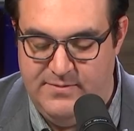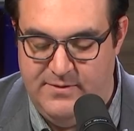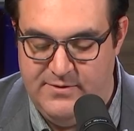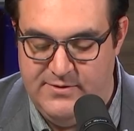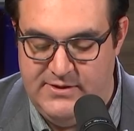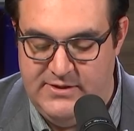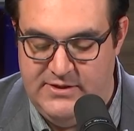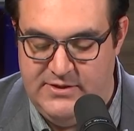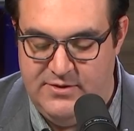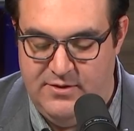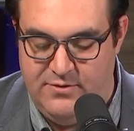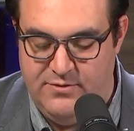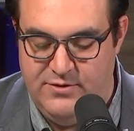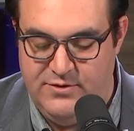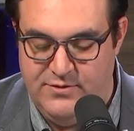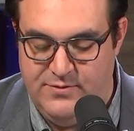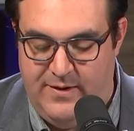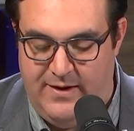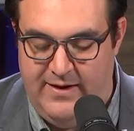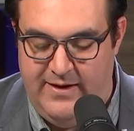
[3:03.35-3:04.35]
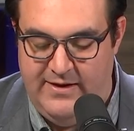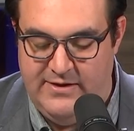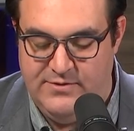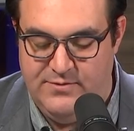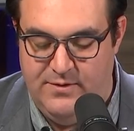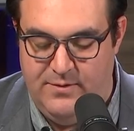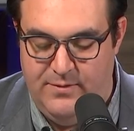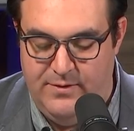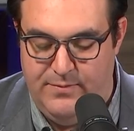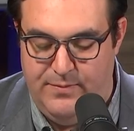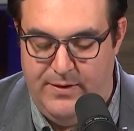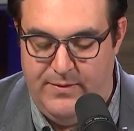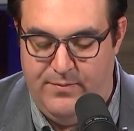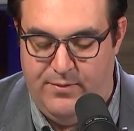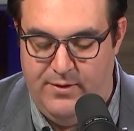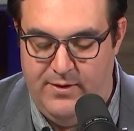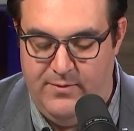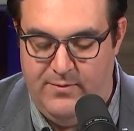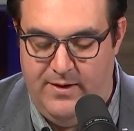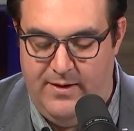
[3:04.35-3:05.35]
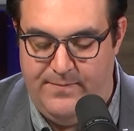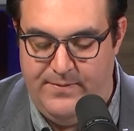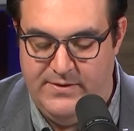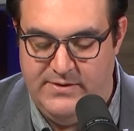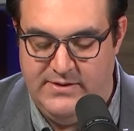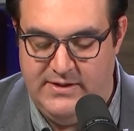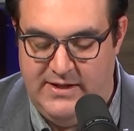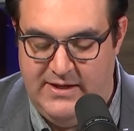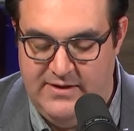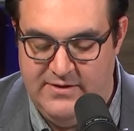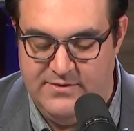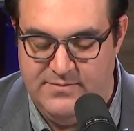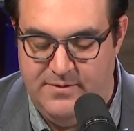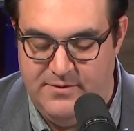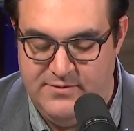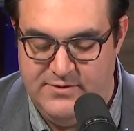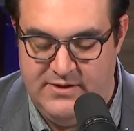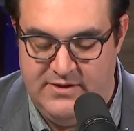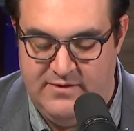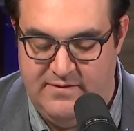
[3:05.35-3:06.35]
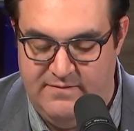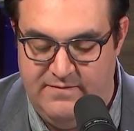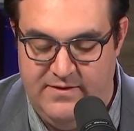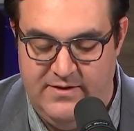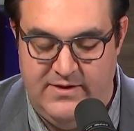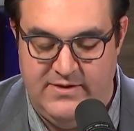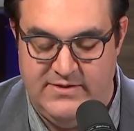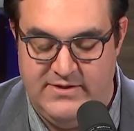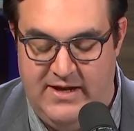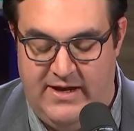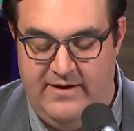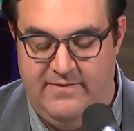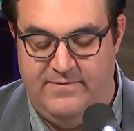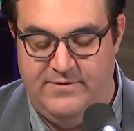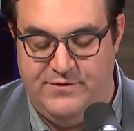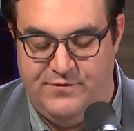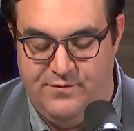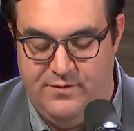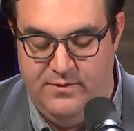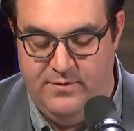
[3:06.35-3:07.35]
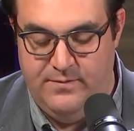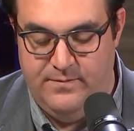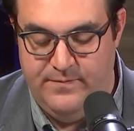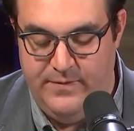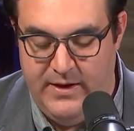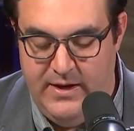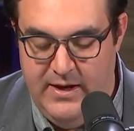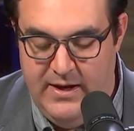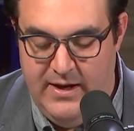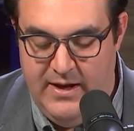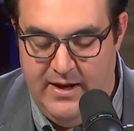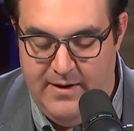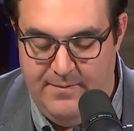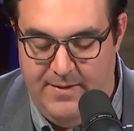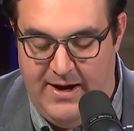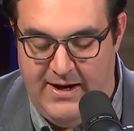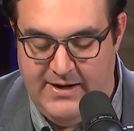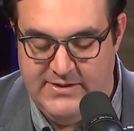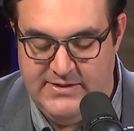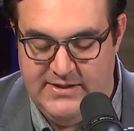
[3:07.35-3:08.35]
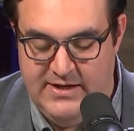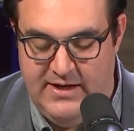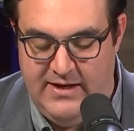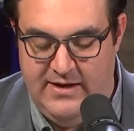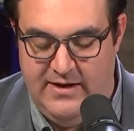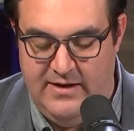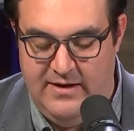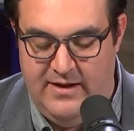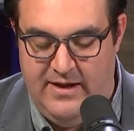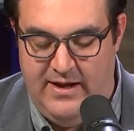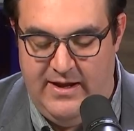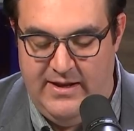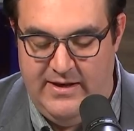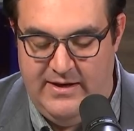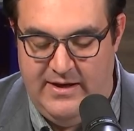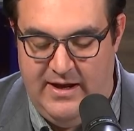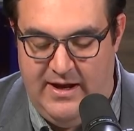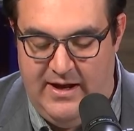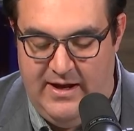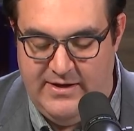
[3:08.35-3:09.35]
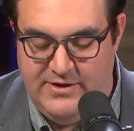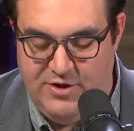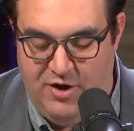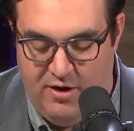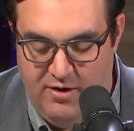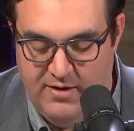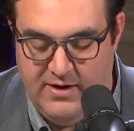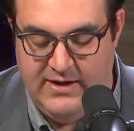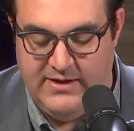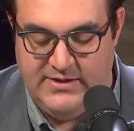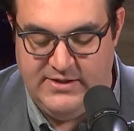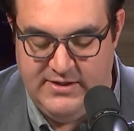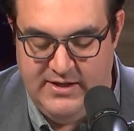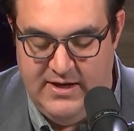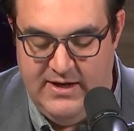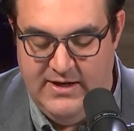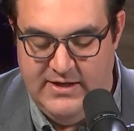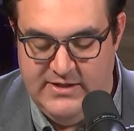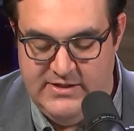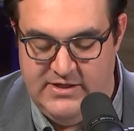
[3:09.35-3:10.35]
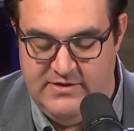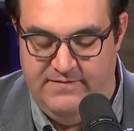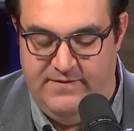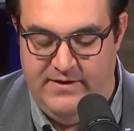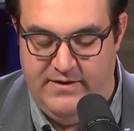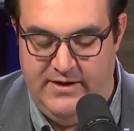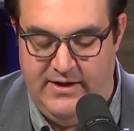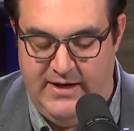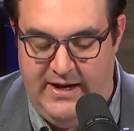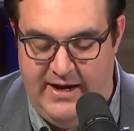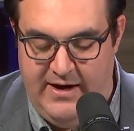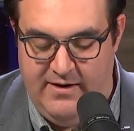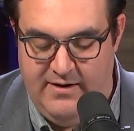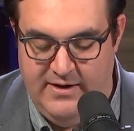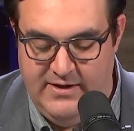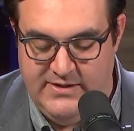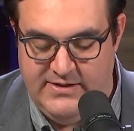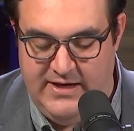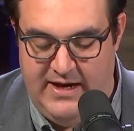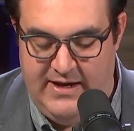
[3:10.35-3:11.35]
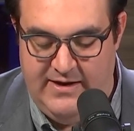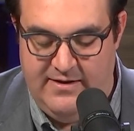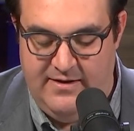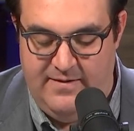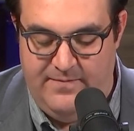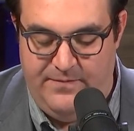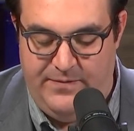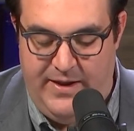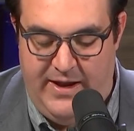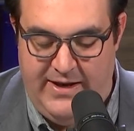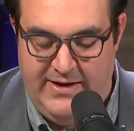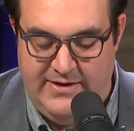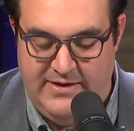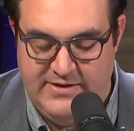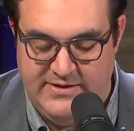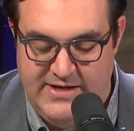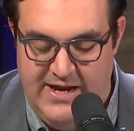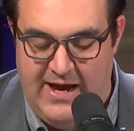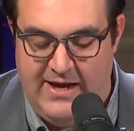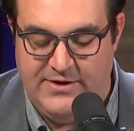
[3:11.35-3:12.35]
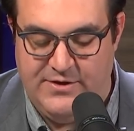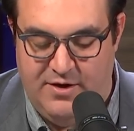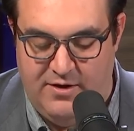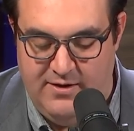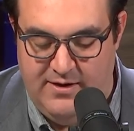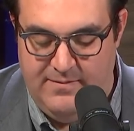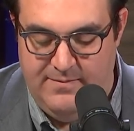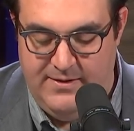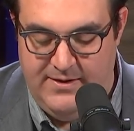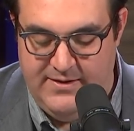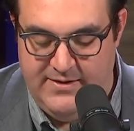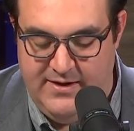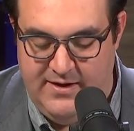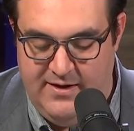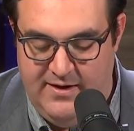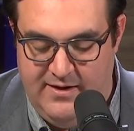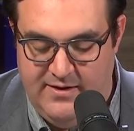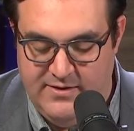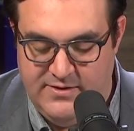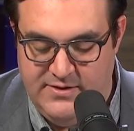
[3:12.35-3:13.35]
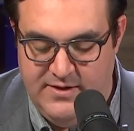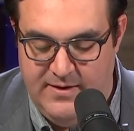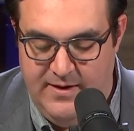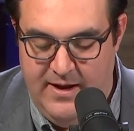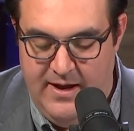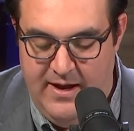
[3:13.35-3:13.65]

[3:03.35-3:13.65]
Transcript: mostly soldiers while Israel with pinpoint weapons kills mostly civilians? It's not even true. Hamas targets civilian areas and does not target military areas.